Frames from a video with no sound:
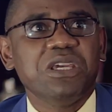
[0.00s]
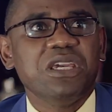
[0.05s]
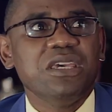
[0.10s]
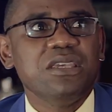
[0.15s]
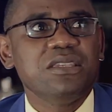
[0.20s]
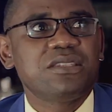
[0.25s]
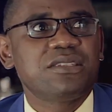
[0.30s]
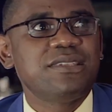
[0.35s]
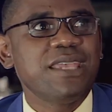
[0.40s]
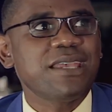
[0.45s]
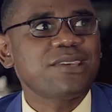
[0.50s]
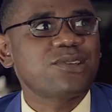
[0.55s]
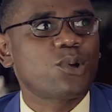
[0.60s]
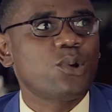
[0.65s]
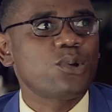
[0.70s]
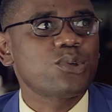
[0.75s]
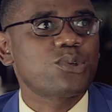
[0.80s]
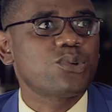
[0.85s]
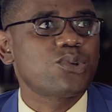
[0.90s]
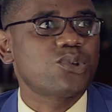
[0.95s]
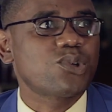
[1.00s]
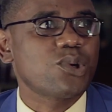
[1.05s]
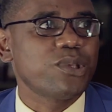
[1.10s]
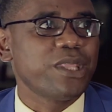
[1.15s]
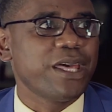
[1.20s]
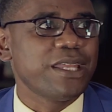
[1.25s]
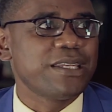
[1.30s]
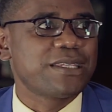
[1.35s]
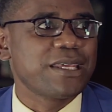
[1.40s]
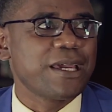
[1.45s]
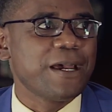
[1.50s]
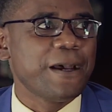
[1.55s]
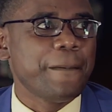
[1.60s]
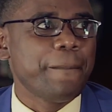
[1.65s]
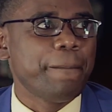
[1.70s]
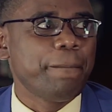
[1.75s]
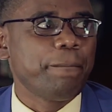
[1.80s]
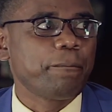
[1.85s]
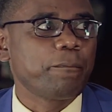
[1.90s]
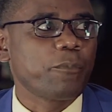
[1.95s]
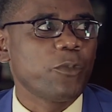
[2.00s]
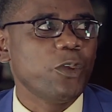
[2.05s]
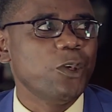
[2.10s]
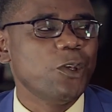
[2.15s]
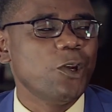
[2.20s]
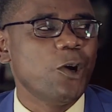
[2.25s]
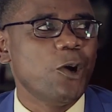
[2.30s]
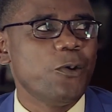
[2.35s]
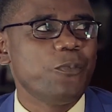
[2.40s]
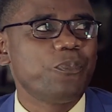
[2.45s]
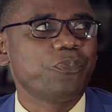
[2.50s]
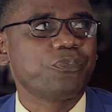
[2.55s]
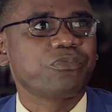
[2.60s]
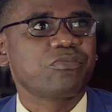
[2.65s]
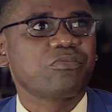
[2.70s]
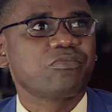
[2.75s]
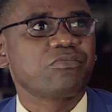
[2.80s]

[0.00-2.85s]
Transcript: It just goes to show that, you know,